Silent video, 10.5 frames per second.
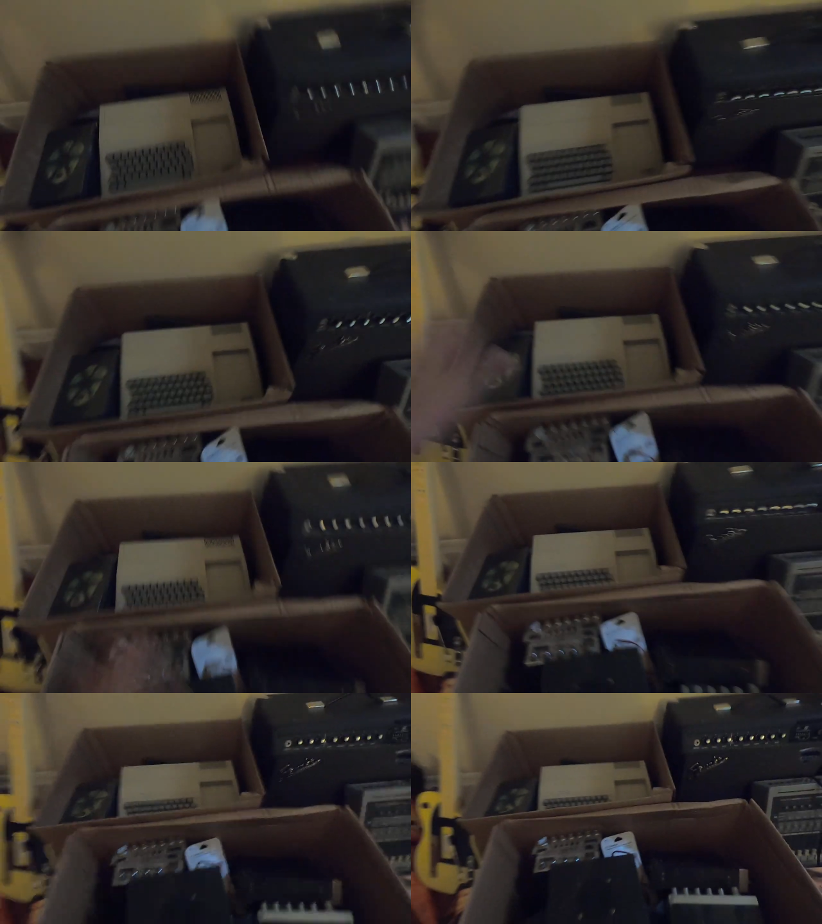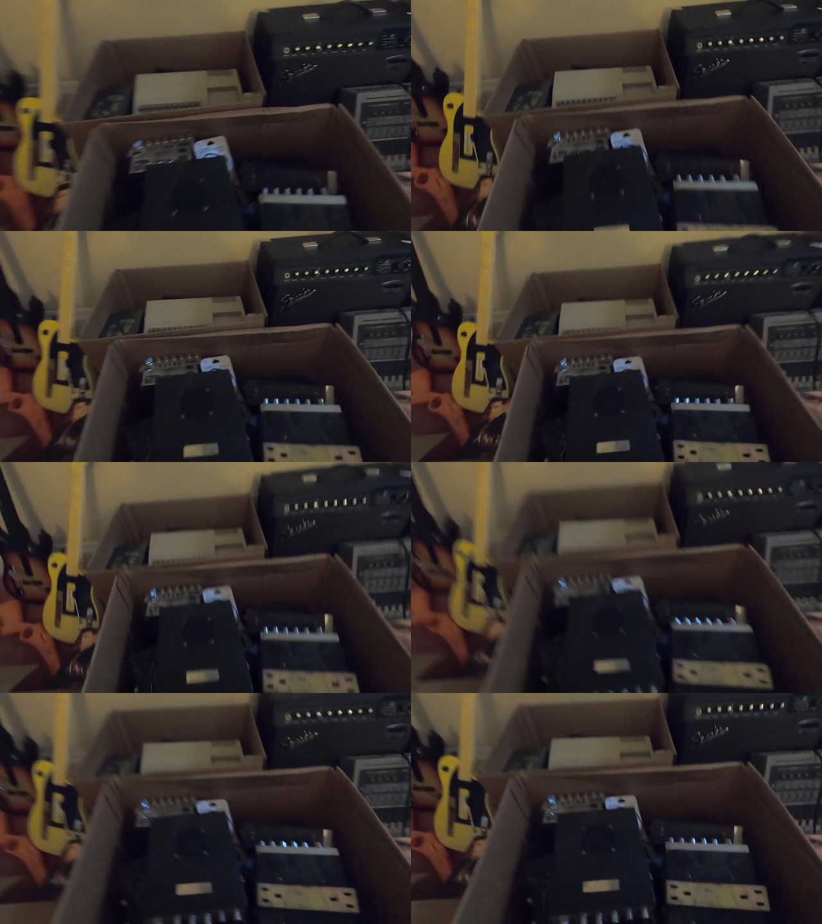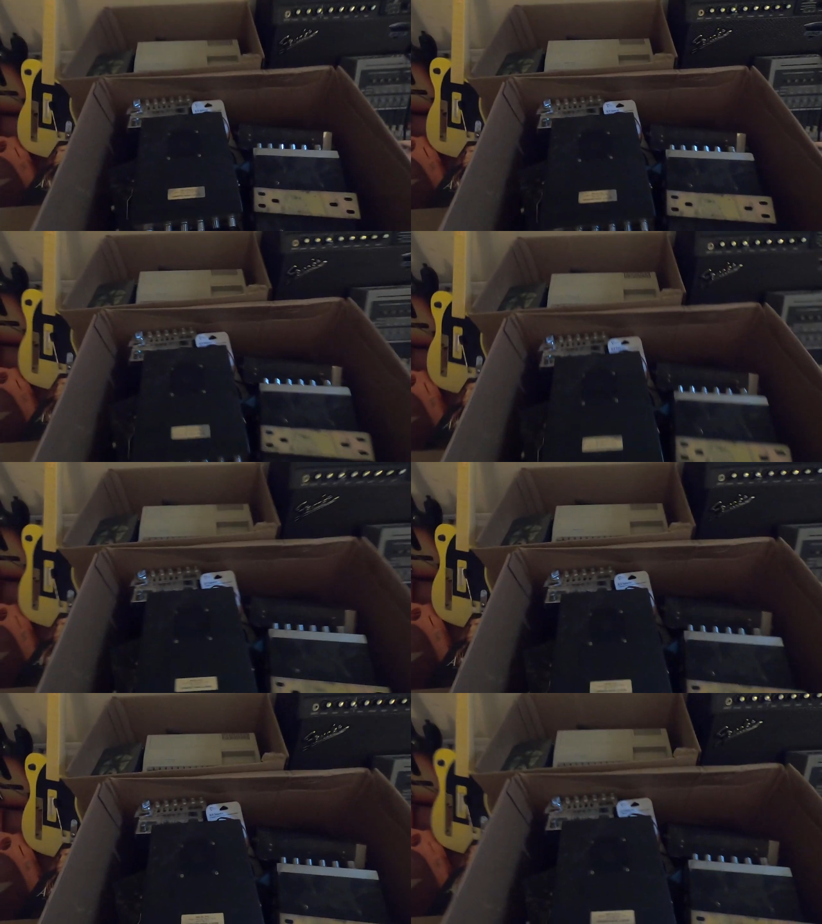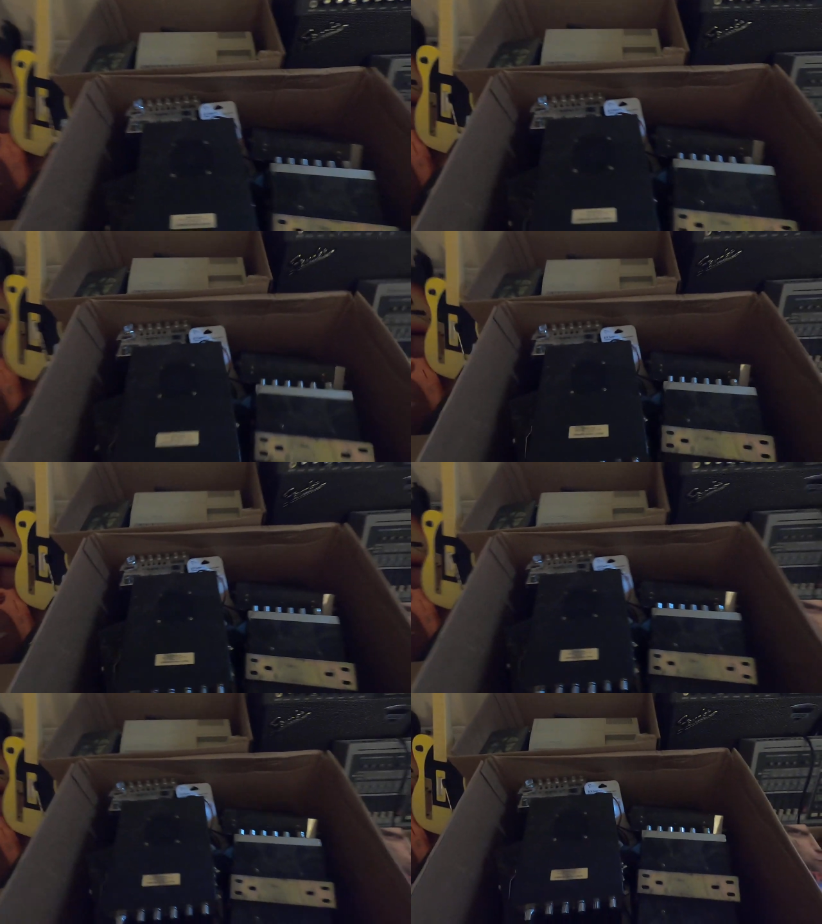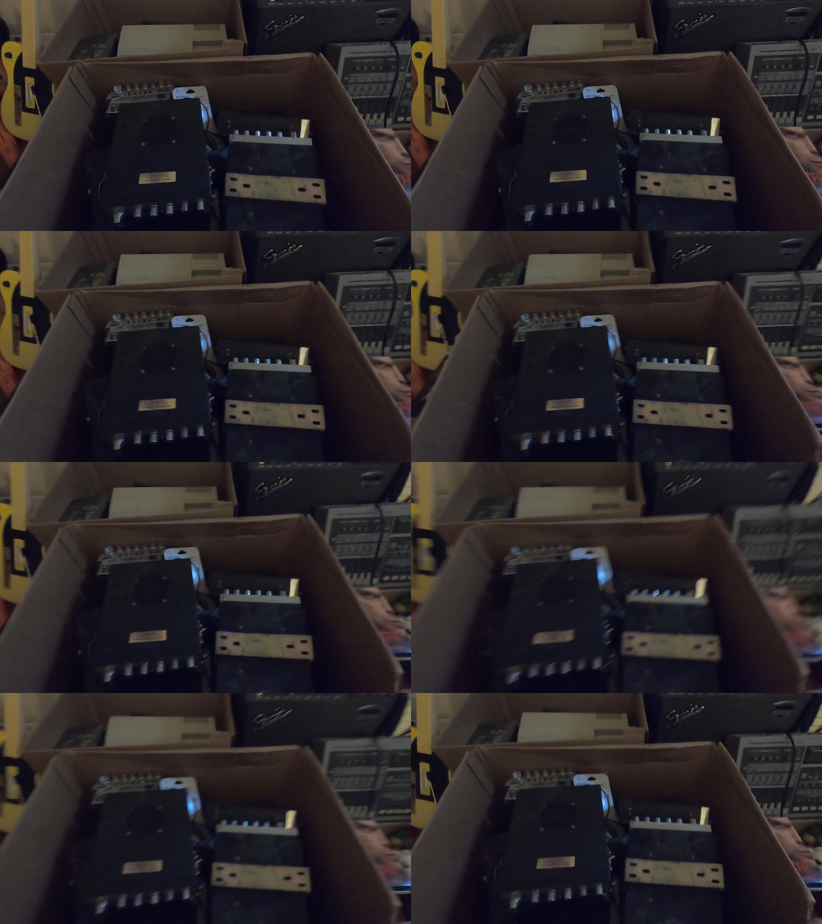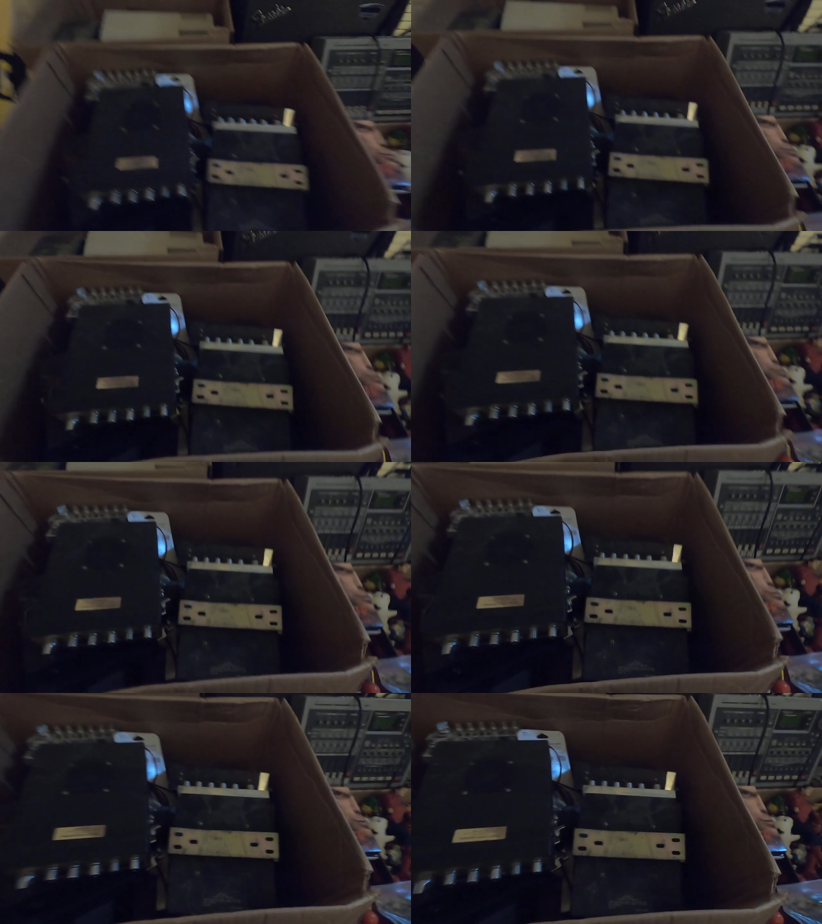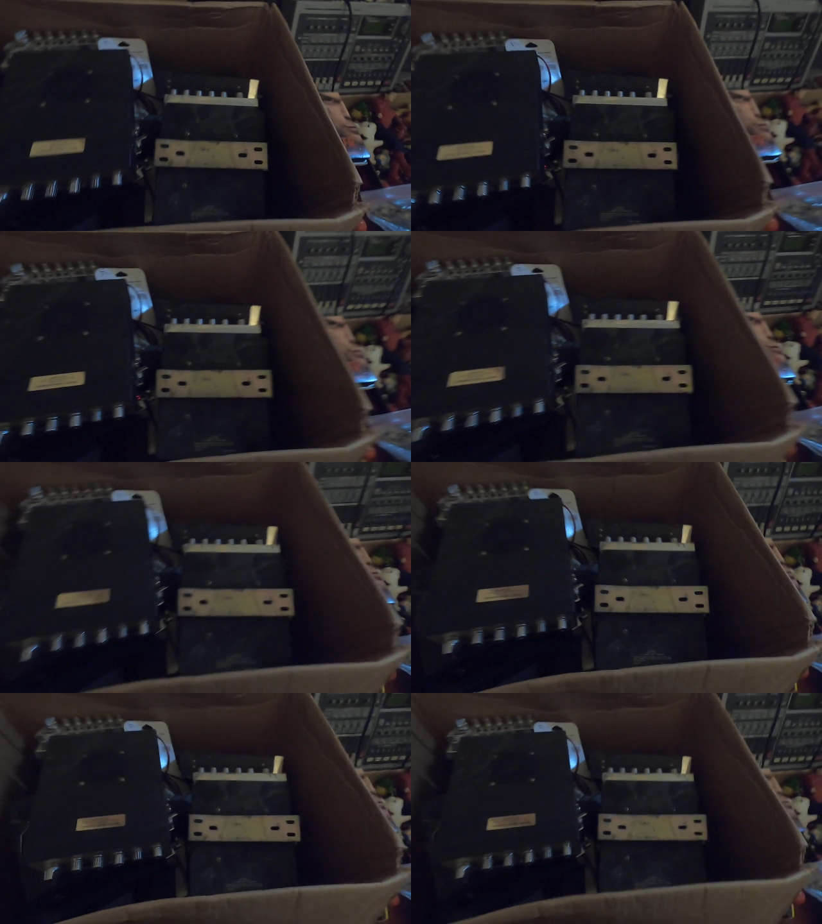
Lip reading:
Nobody's mouth can be seen.